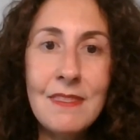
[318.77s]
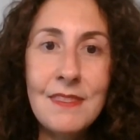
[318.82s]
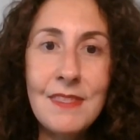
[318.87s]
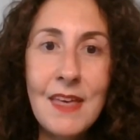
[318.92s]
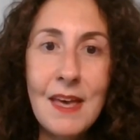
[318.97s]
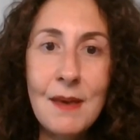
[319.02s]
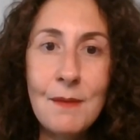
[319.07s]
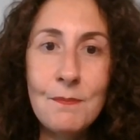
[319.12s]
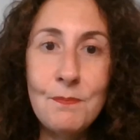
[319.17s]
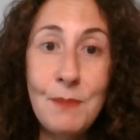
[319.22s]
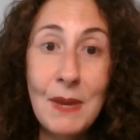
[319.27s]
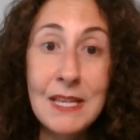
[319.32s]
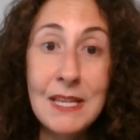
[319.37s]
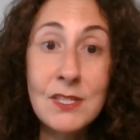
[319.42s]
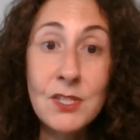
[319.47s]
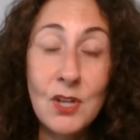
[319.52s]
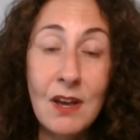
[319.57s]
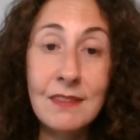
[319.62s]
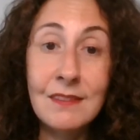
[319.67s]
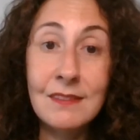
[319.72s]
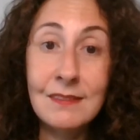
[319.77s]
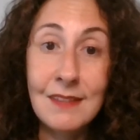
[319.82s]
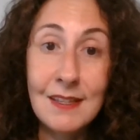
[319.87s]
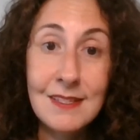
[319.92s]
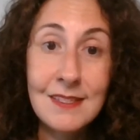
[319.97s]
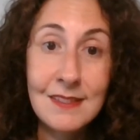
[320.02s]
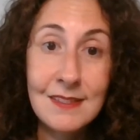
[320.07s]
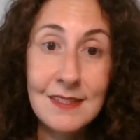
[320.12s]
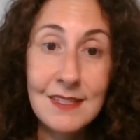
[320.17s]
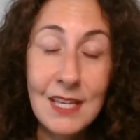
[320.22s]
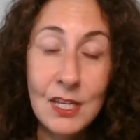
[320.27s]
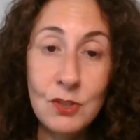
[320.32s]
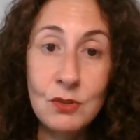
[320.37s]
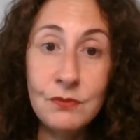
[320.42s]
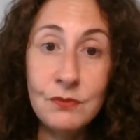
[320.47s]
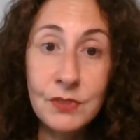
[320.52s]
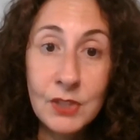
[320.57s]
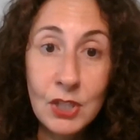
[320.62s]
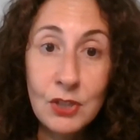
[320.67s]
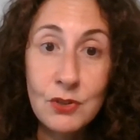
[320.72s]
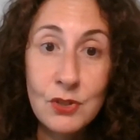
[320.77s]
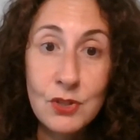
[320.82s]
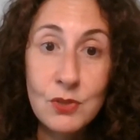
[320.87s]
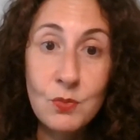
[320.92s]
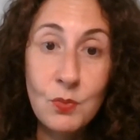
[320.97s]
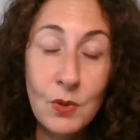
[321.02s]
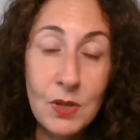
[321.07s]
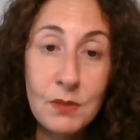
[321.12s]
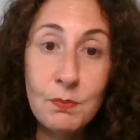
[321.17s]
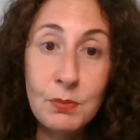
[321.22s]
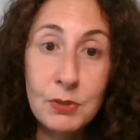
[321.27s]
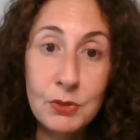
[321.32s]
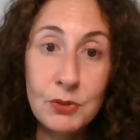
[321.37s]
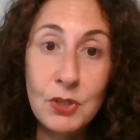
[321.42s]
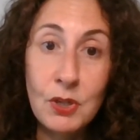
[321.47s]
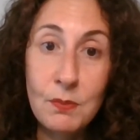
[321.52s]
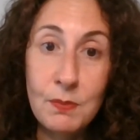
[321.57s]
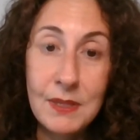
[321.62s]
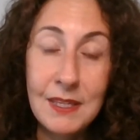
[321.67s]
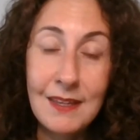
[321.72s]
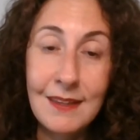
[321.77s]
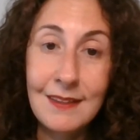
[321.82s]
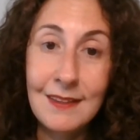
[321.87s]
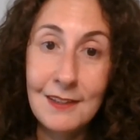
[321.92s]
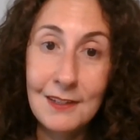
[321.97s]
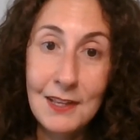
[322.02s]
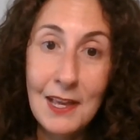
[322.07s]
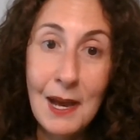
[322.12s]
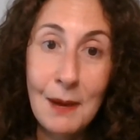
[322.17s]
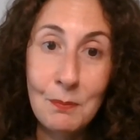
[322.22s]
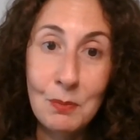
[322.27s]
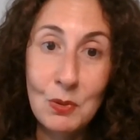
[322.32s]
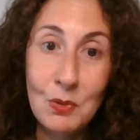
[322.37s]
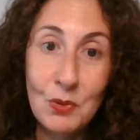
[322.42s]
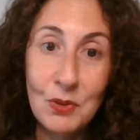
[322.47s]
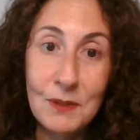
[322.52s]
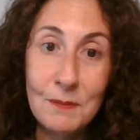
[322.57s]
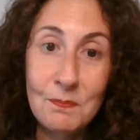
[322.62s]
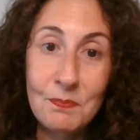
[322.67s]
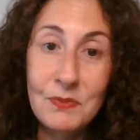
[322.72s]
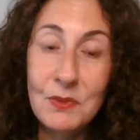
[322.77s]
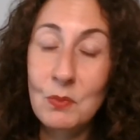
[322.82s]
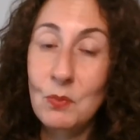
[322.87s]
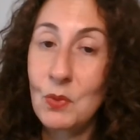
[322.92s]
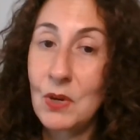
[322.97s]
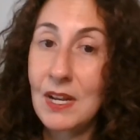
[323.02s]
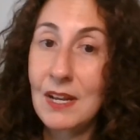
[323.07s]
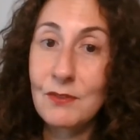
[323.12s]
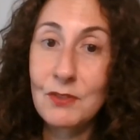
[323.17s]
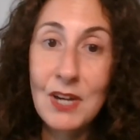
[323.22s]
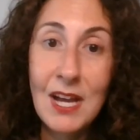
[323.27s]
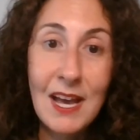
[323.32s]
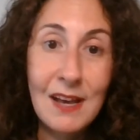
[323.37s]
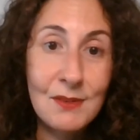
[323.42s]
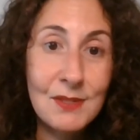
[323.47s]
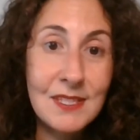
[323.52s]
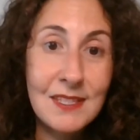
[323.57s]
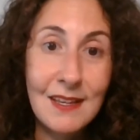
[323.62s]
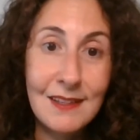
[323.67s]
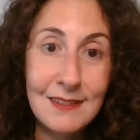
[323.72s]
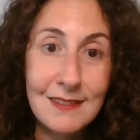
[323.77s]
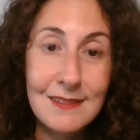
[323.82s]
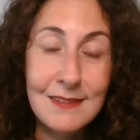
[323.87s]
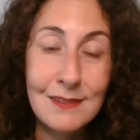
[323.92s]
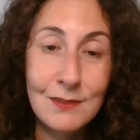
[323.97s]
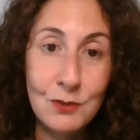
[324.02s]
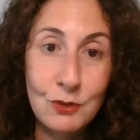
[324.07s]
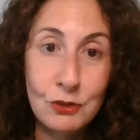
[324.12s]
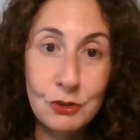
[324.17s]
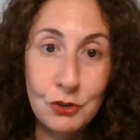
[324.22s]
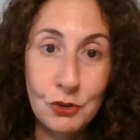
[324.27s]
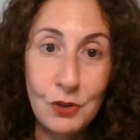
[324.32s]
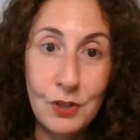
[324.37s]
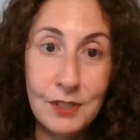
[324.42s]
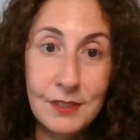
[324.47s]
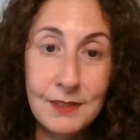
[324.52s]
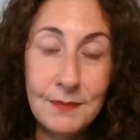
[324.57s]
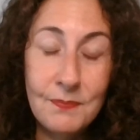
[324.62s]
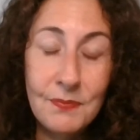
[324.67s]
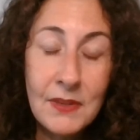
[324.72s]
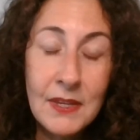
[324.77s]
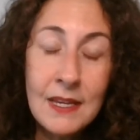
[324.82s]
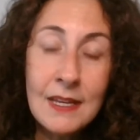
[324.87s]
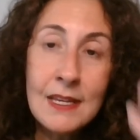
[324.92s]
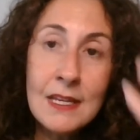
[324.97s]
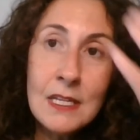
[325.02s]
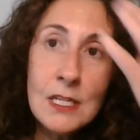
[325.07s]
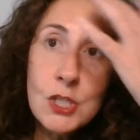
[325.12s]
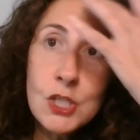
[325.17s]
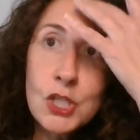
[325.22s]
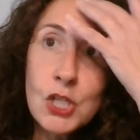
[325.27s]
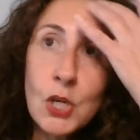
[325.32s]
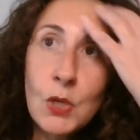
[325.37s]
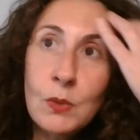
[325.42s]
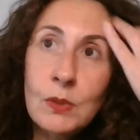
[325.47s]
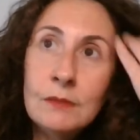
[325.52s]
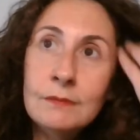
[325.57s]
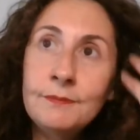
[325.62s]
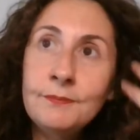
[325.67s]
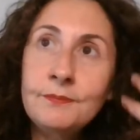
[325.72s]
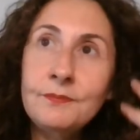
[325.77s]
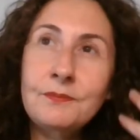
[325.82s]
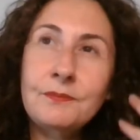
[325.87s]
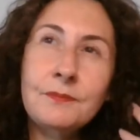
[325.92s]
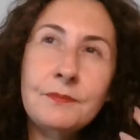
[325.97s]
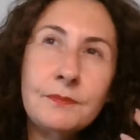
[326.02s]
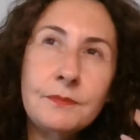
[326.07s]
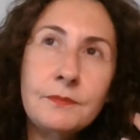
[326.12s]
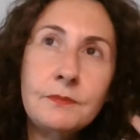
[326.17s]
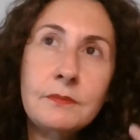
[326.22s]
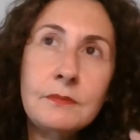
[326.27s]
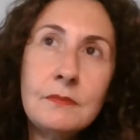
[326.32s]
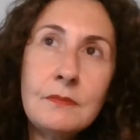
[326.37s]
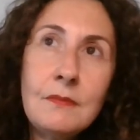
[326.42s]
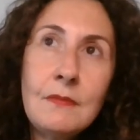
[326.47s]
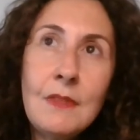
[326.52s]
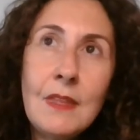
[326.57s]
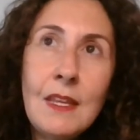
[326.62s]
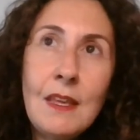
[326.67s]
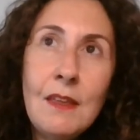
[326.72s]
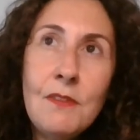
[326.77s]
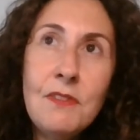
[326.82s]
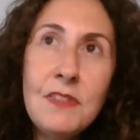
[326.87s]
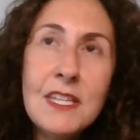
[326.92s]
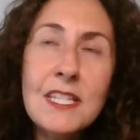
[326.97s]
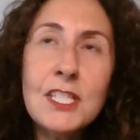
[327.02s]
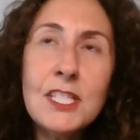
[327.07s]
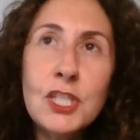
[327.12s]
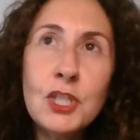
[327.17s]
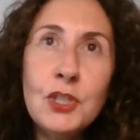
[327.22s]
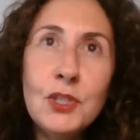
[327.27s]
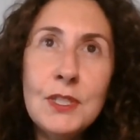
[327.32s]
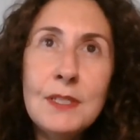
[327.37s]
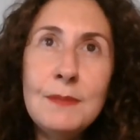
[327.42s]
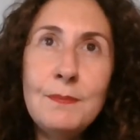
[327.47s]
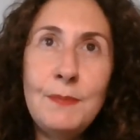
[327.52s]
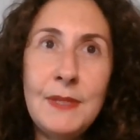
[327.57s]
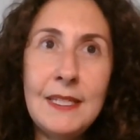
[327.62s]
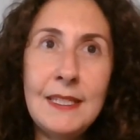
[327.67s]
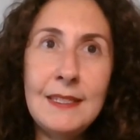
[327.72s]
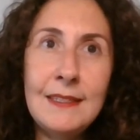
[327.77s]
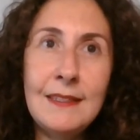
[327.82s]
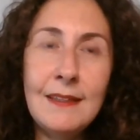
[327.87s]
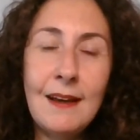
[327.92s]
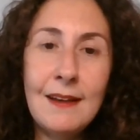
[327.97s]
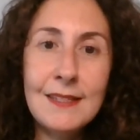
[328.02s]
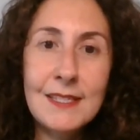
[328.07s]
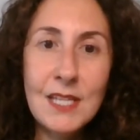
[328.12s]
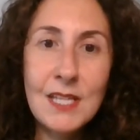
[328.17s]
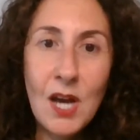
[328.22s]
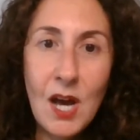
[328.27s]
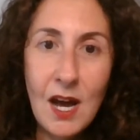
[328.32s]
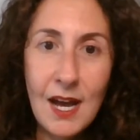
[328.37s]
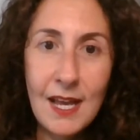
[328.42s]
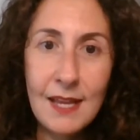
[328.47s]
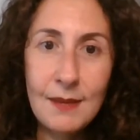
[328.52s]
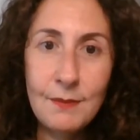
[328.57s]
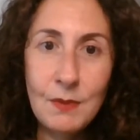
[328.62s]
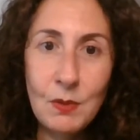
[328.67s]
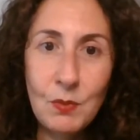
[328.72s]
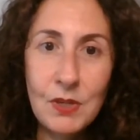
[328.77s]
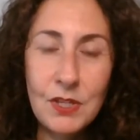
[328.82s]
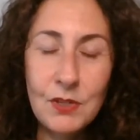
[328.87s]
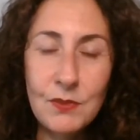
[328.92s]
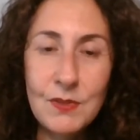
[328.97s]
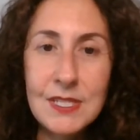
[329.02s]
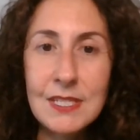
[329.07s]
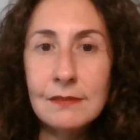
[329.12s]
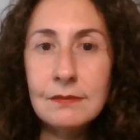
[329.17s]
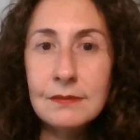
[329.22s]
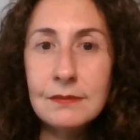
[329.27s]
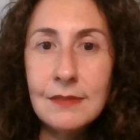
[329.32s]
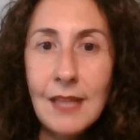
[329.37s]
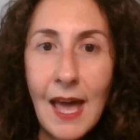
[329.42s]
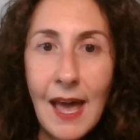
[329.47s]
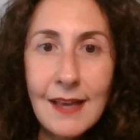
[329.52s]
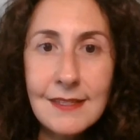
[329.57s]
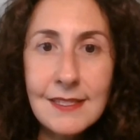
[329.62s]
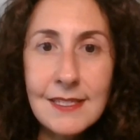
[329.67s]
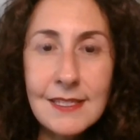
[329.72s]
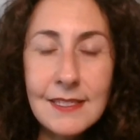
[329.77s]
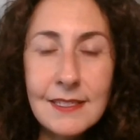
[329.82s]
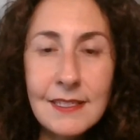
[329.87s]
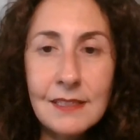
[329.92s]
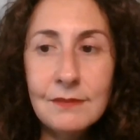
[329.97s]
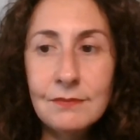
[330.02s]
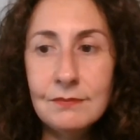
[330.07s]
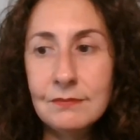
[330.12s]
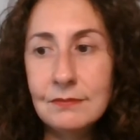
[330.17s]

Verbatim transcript: that based on the lessons that you've learned with Pluto being in Capricorn, whatever house that is in your chart. So this could be a time where there is a last